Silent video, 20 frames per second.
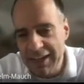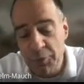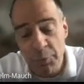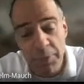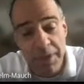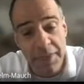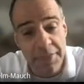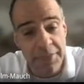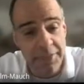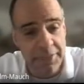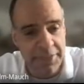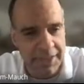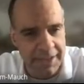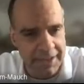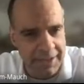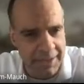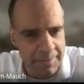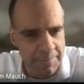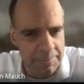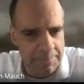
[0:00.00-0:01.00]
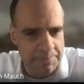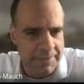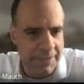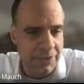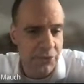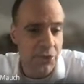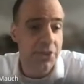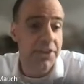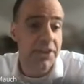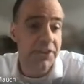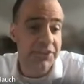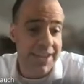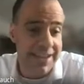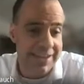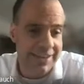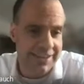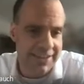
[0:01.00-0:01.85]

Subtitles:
with non-entangling